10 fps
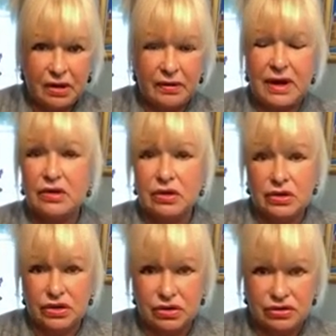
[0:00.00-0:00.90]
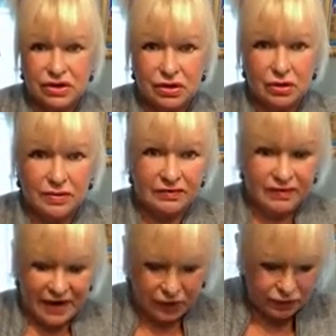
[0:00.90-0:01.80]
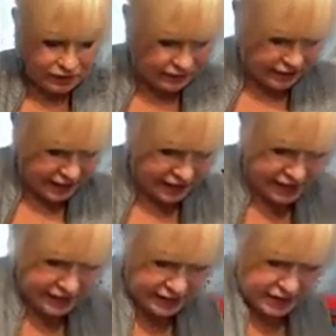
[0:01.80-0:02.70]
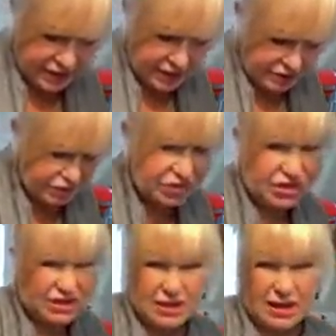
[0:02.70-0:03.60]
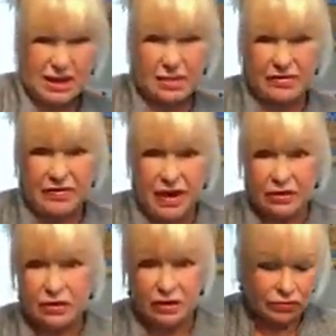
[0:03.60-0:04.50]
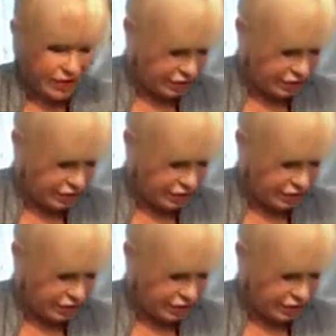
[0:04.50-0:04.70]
All right, or you can use an almond flour if you like, which is just a little bit finer